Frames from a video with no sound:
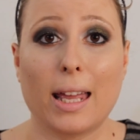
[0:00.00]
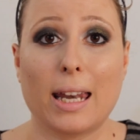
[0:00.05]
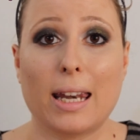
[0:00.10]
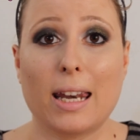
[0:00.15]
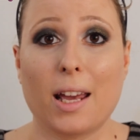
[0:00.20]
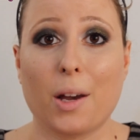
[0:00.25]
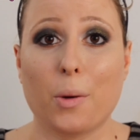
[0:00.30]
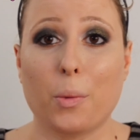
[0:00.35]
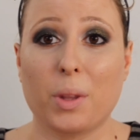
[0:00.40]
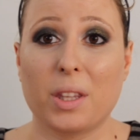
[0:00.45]

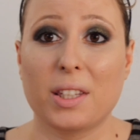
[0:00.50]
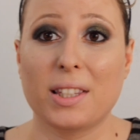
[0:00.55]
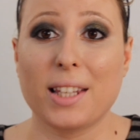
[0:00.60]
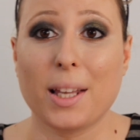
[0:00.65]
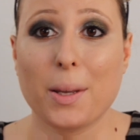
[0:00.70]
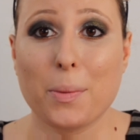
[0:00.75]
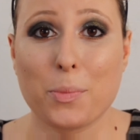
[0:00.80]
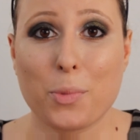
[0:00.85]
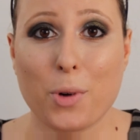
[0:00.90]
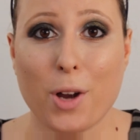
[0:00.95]
Now with the
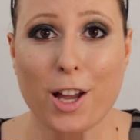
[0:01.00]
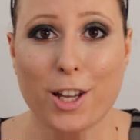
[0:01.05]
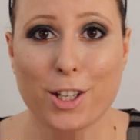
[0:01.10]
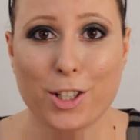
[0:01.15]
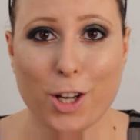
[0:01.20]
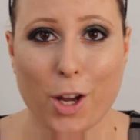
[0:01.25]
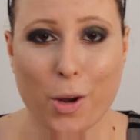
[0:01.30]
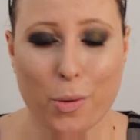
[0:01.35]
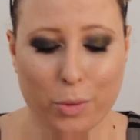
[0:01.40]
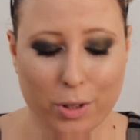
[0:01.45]
same
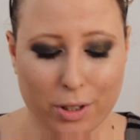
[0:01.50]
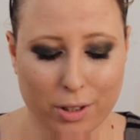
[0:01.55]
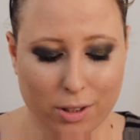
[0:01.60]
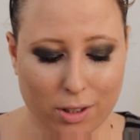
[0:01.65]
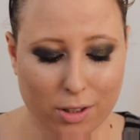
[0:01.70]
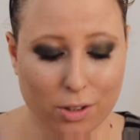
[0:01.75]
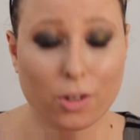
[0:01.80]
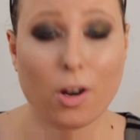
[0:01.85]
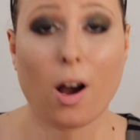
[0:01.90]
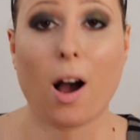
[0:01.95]
brush, I
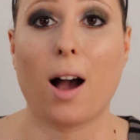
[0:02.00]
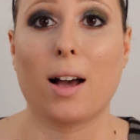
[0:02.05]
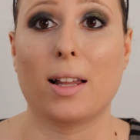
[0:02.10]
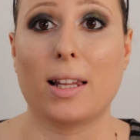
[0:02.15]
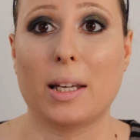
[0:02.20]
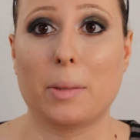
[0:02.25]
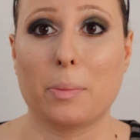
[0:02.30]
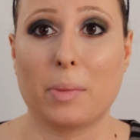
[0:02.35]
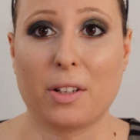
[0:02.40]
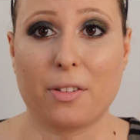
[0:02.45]
want to
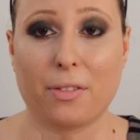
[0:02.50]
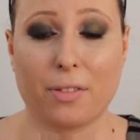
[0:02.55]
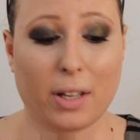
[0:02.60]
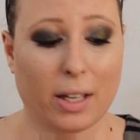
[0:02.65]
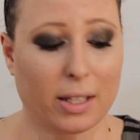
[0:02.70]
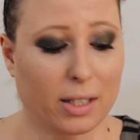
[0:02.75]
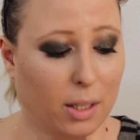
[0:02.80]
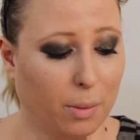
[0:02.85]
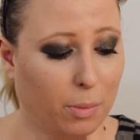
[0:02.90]
highlight my face.